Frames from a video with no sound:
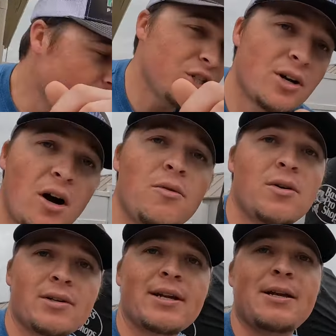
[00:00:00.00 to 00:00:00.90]
We should all
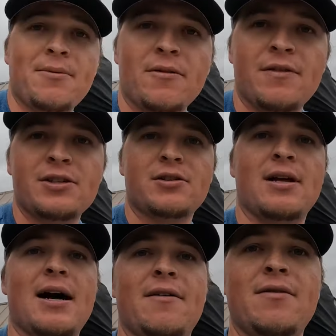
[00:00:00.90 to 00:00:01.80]
want to keep our fish
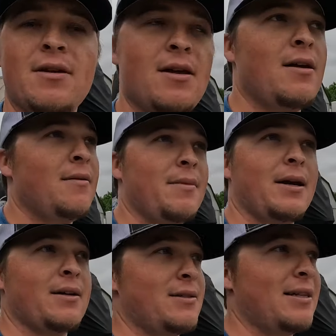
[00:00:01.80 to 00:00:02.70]
alive,
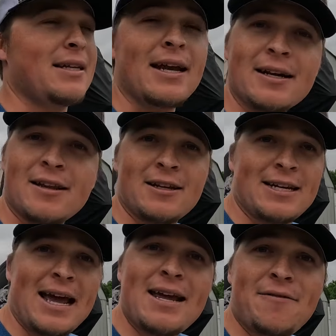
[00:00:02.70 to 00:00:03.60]
because at the end of the
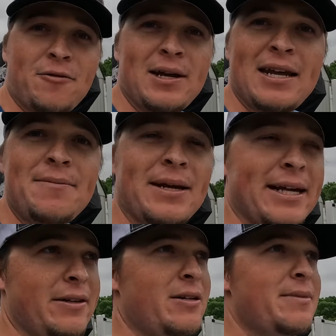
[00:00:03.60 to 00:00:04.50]
day, if we keep
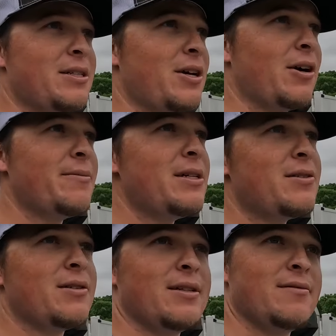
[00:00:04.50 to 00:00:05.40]
killing them in
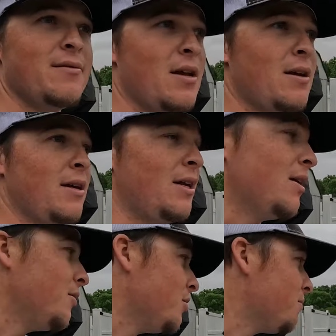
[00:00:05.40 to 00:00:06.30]
tournaments and, you
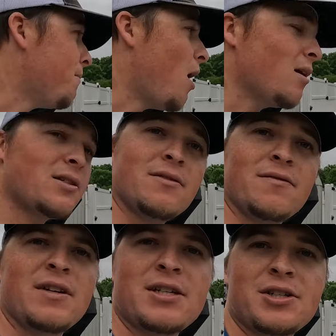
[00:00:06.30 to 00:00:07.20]
know, just
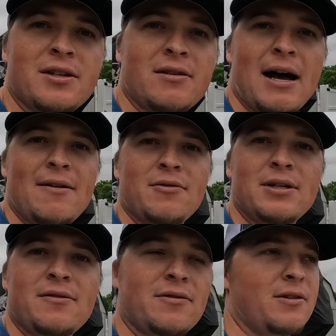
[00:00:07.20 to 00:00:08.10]
boxing fish in the live
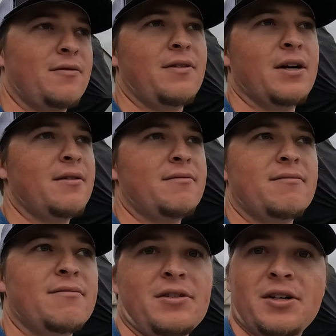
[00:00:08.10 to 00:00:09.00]
well for fun,
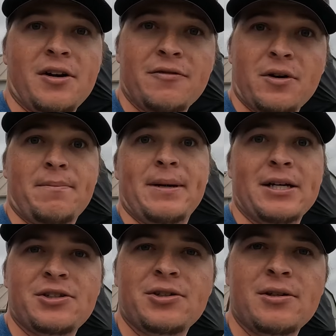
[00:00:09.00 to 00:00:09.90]
you know, for a
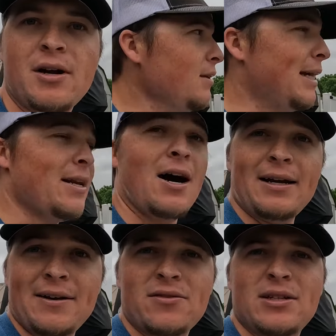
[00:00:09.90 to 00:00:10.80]
picture, and
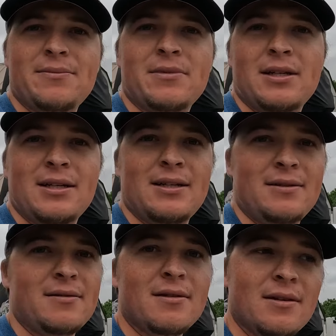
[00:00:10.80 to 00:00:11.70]
not giving them
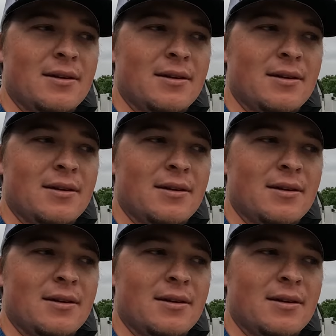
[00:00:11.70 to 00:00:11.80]
the